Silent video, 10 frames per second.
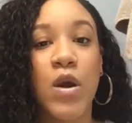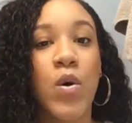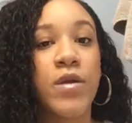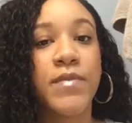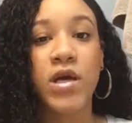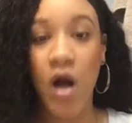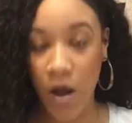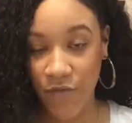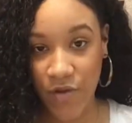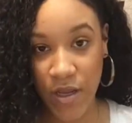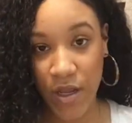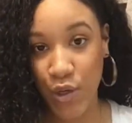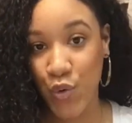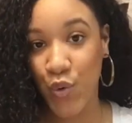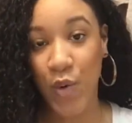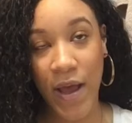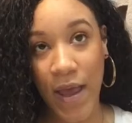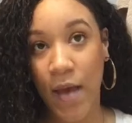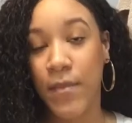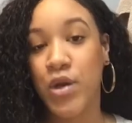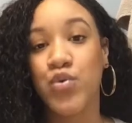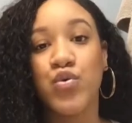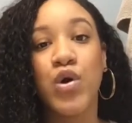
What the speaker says: I want to be confident in who I am and who